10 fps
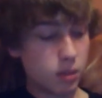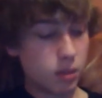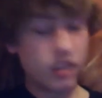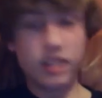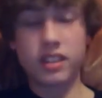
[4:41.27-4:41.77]

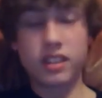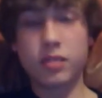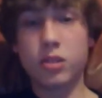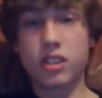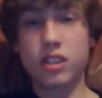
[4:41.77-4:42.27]
pretty good
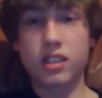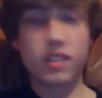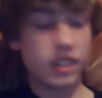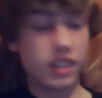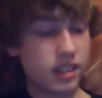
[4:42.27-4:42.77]
where
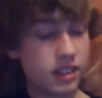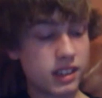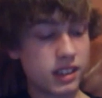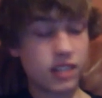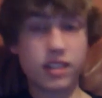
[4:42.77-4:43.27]
I thought it
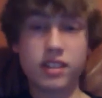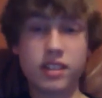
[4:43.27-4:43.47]
sounded at